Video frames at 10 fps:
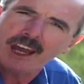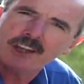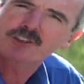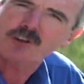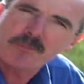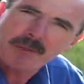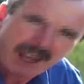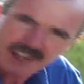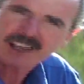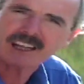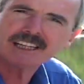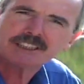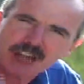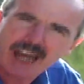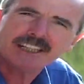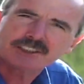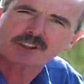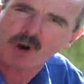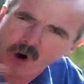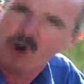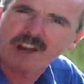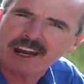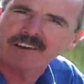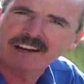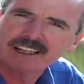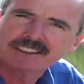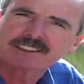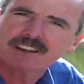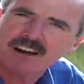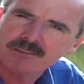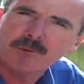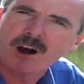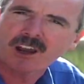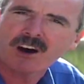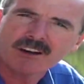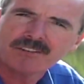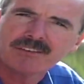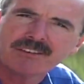and it dramatically changed all areas of my life.